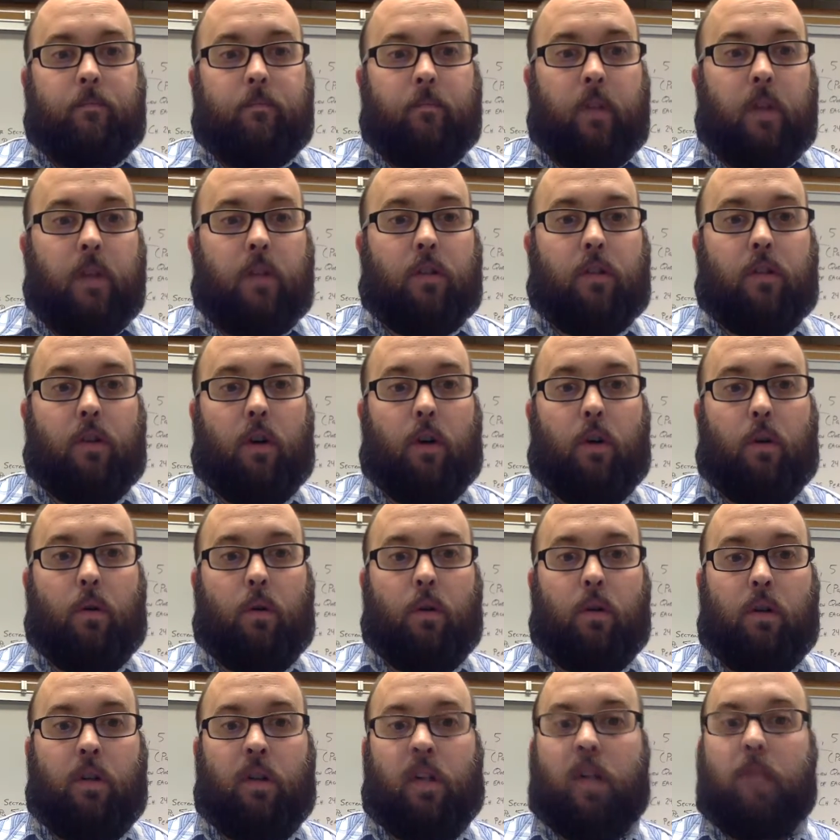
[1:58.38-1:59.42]
So
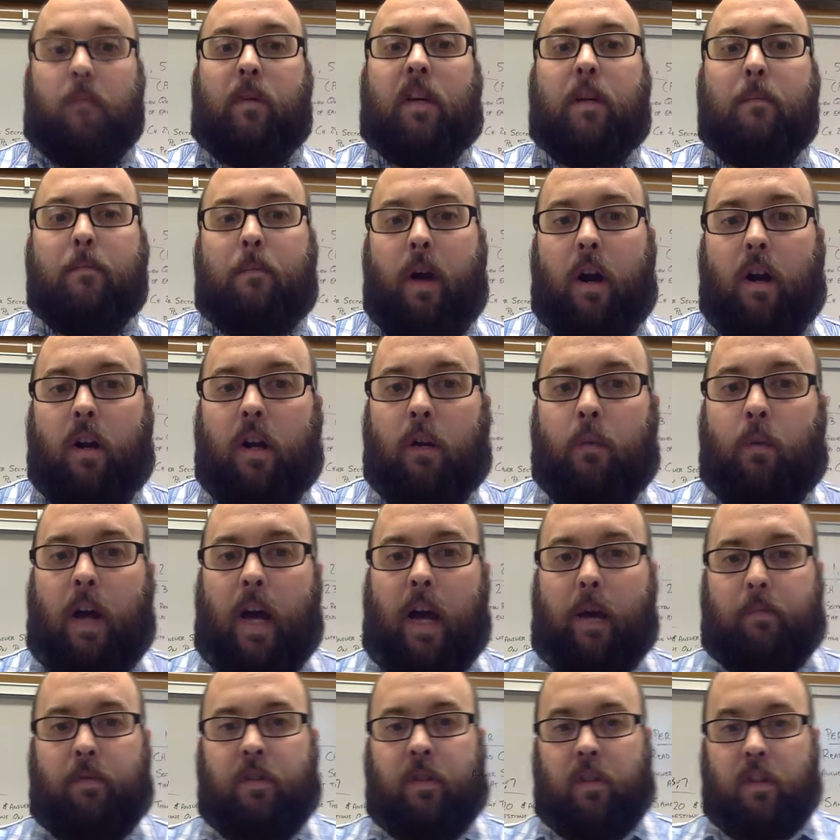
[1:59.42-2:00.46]
you're going to be comparing what
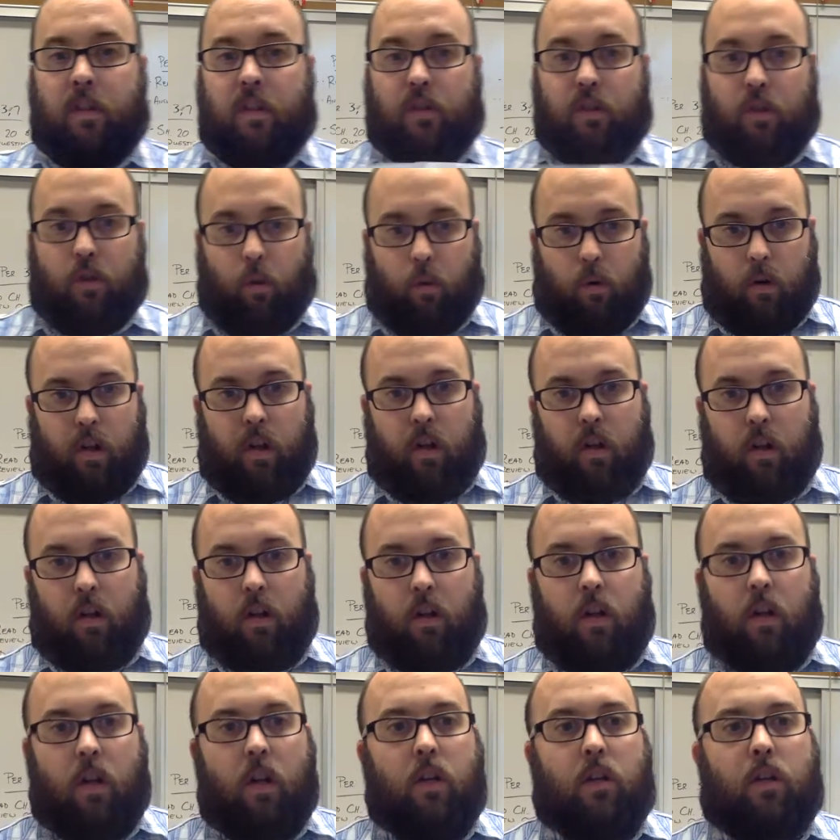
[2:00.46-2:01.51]
happened to the story
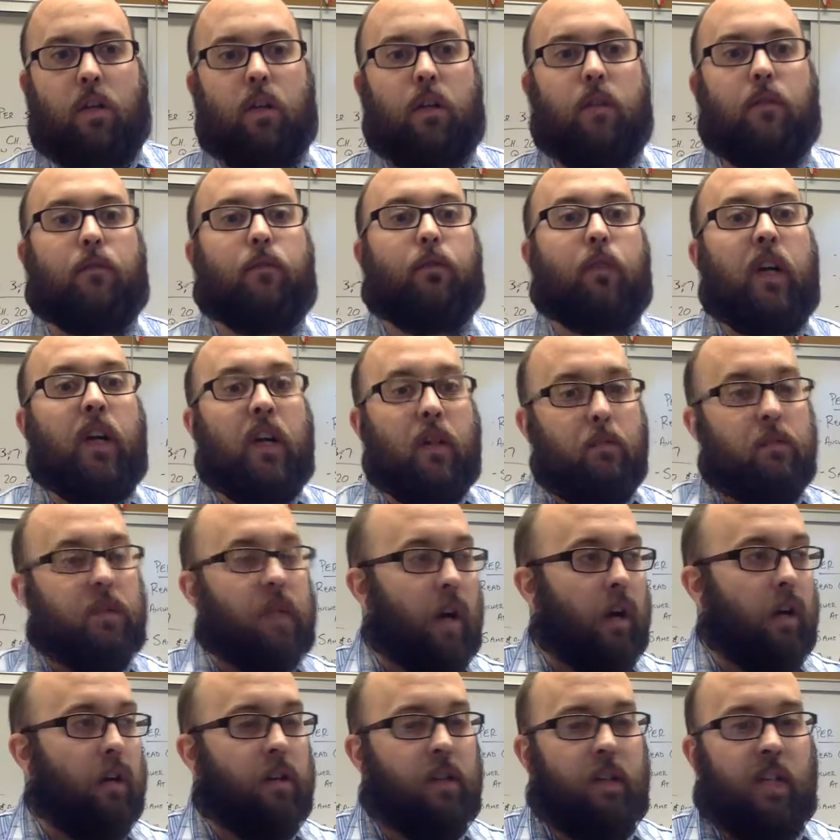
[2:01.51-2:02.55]
to the freedoms
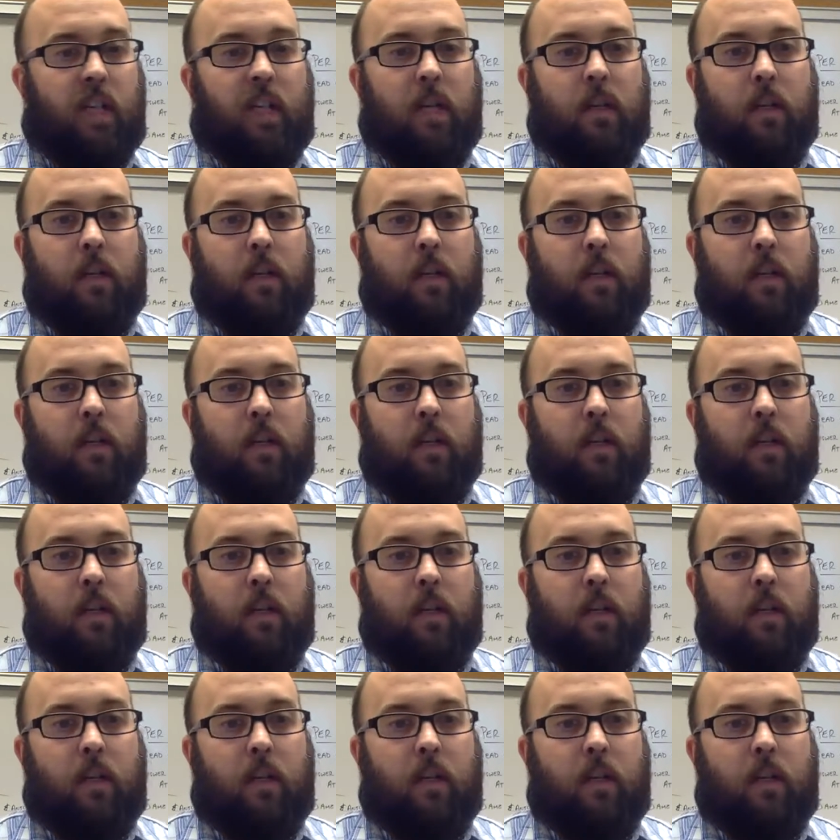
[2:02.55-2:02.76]
guaranteed